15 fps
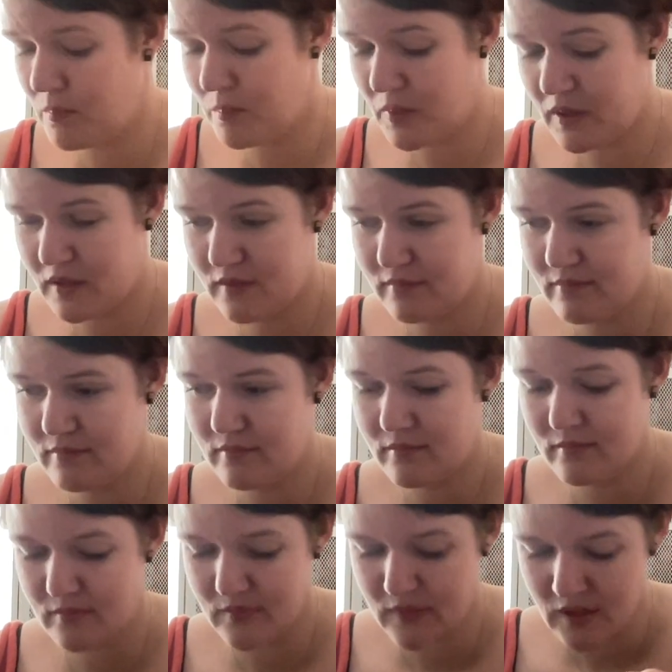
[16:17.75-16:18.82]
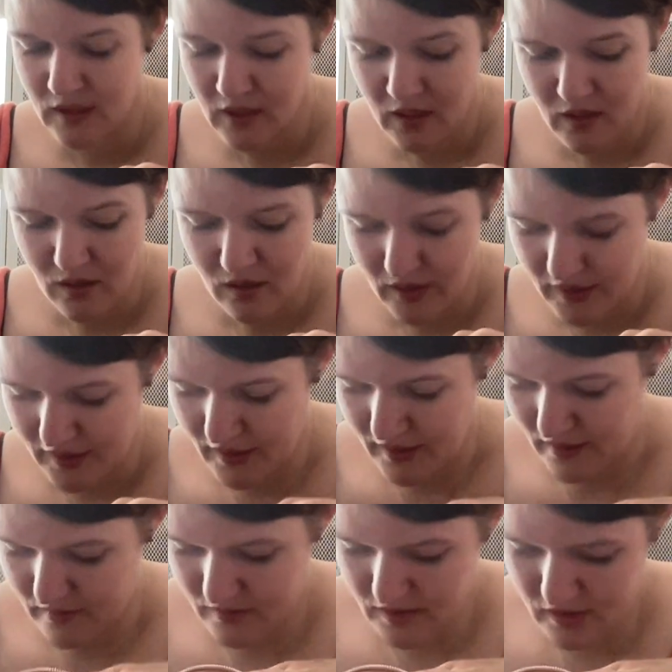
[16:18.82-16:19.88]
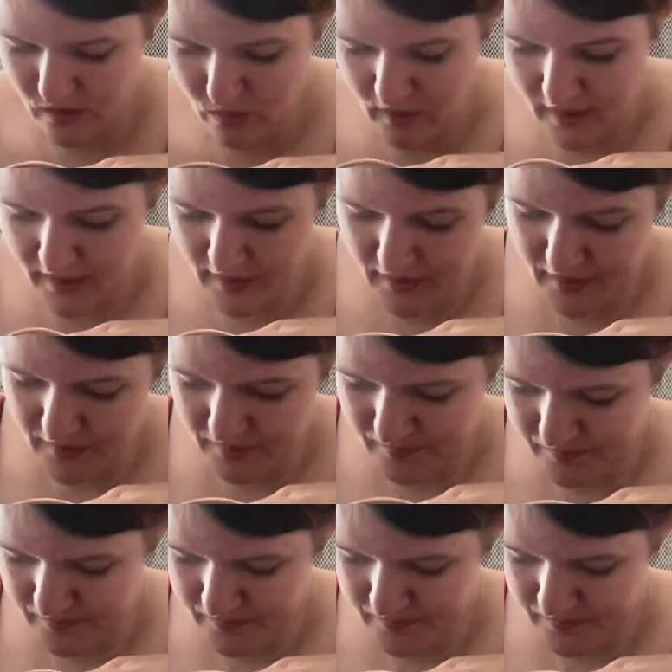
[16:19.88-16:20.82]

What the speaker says: But yeah, so I